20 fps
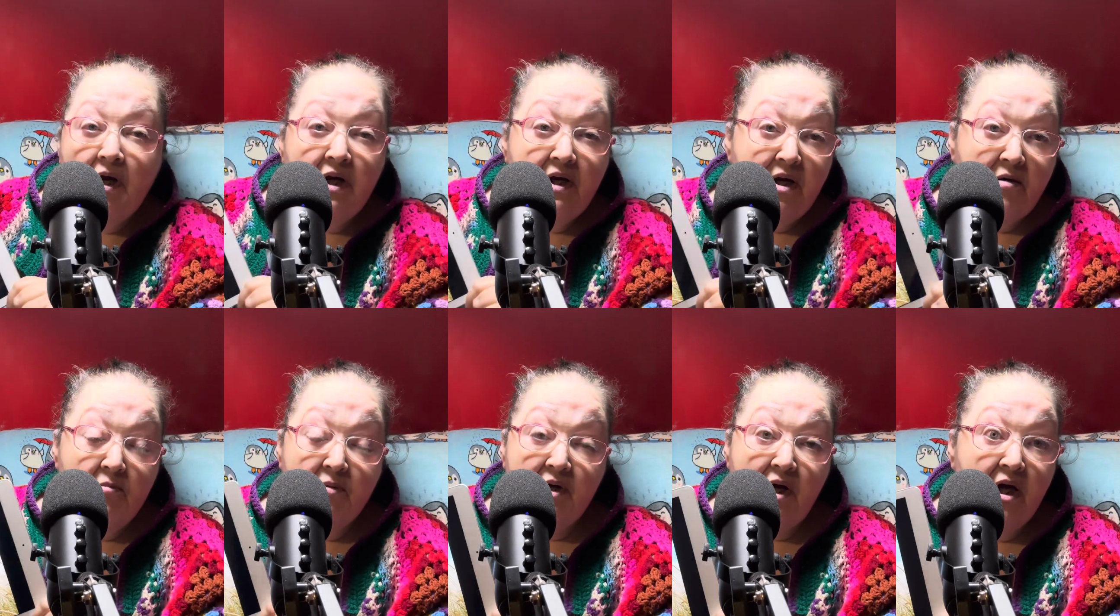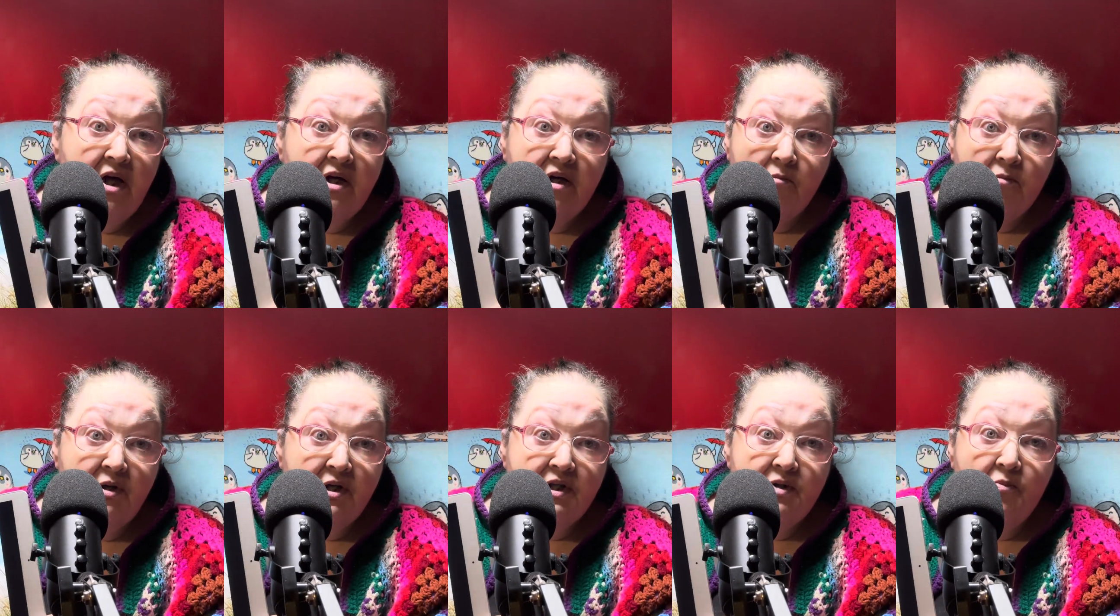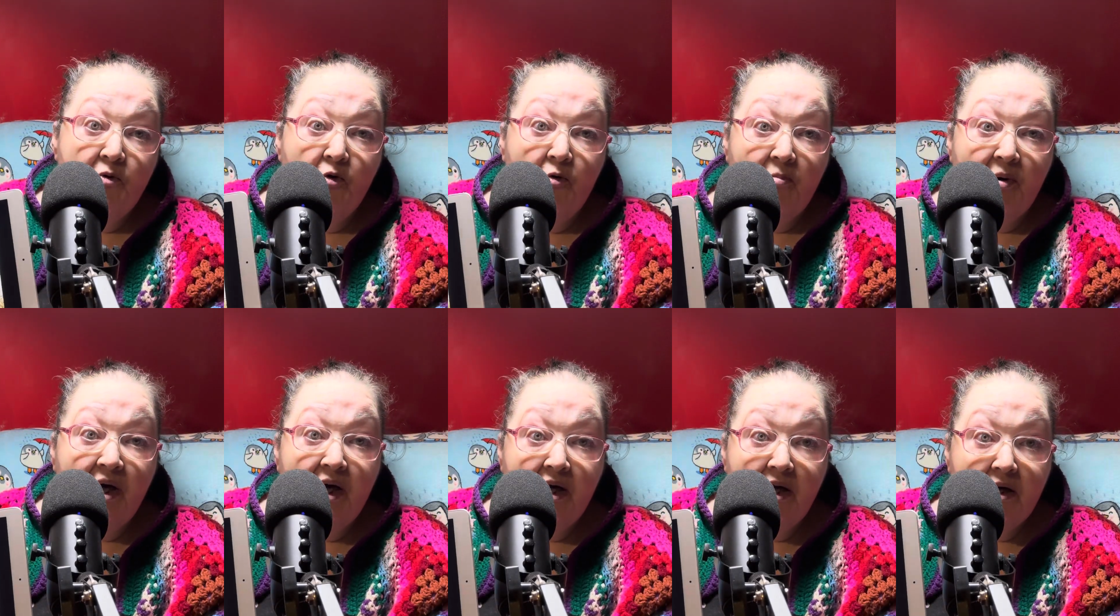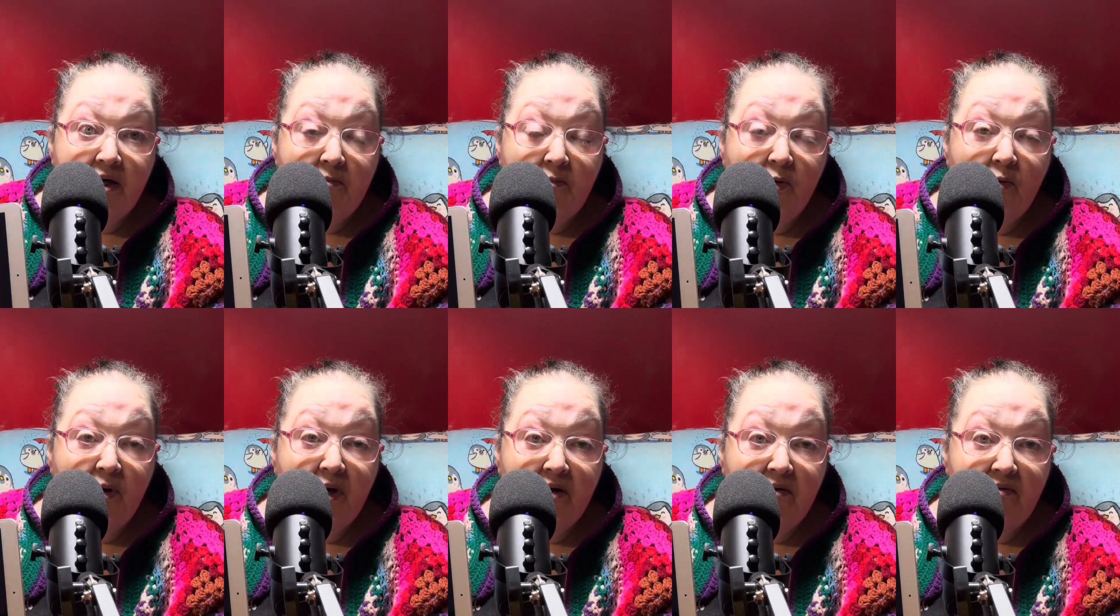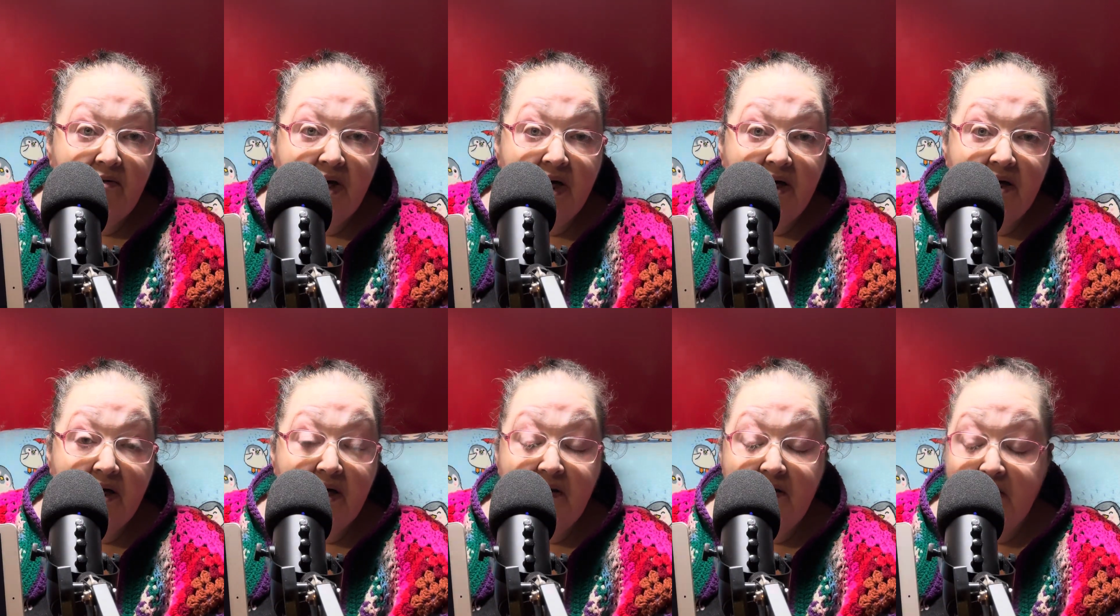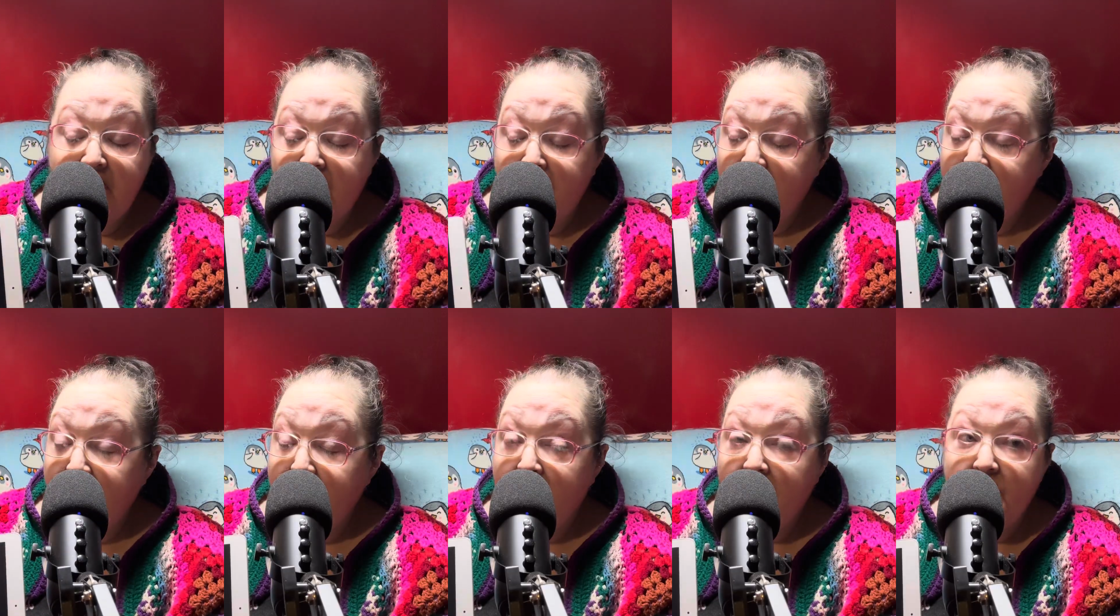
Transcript: don't end up with a smaller blanket, I'm aware of that, and then